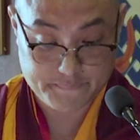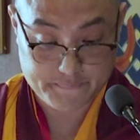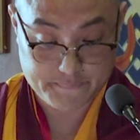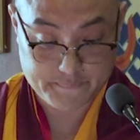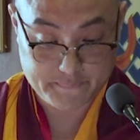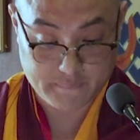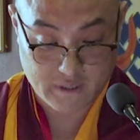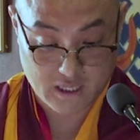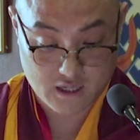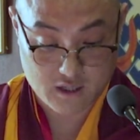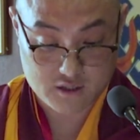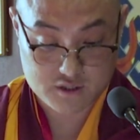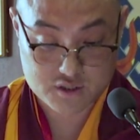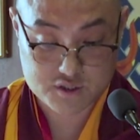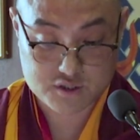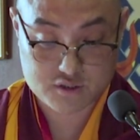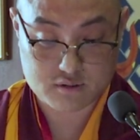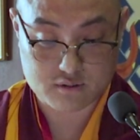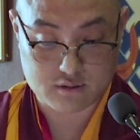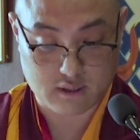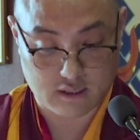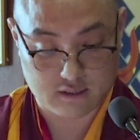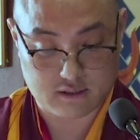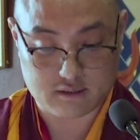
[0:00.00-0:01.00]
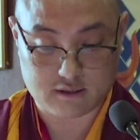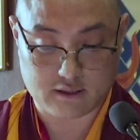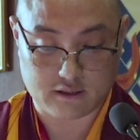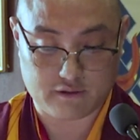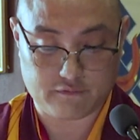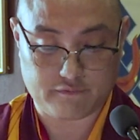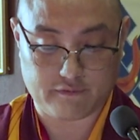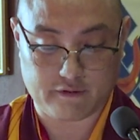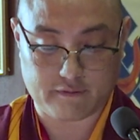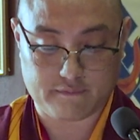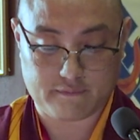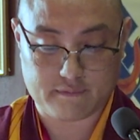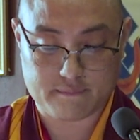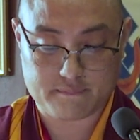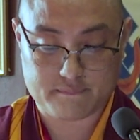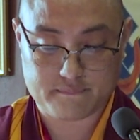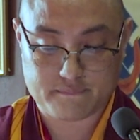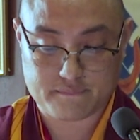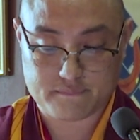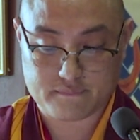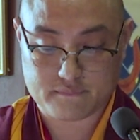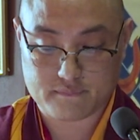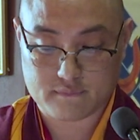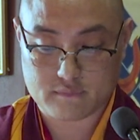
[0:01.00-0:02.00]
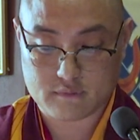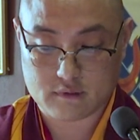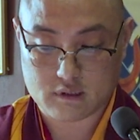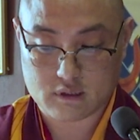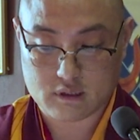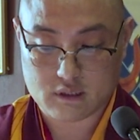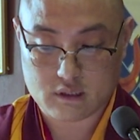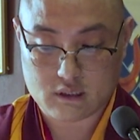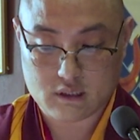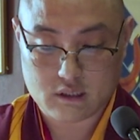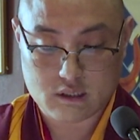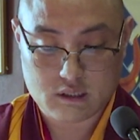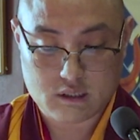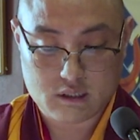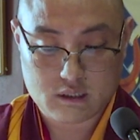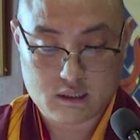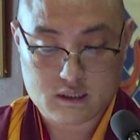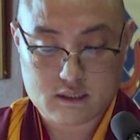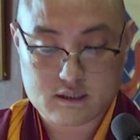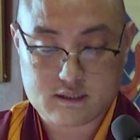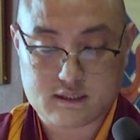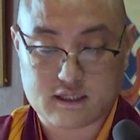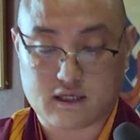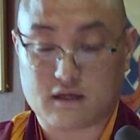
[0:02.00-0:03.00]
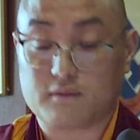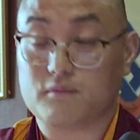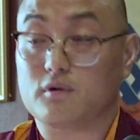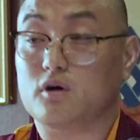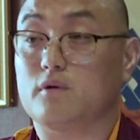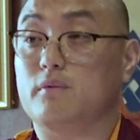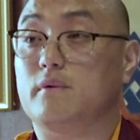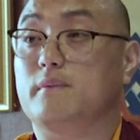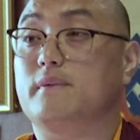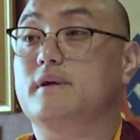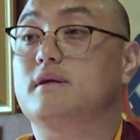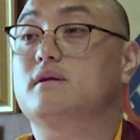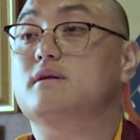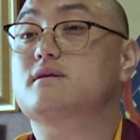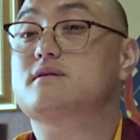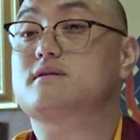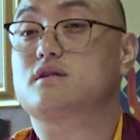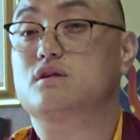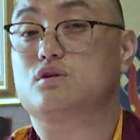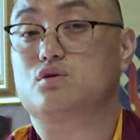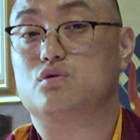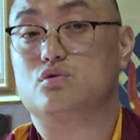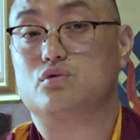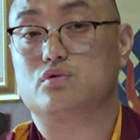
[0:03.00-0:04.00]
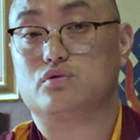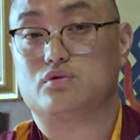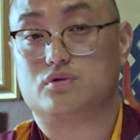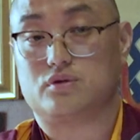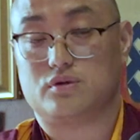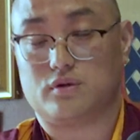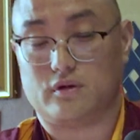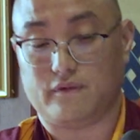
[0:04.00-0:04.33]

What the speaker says: March 1995. Sikkim Government Institute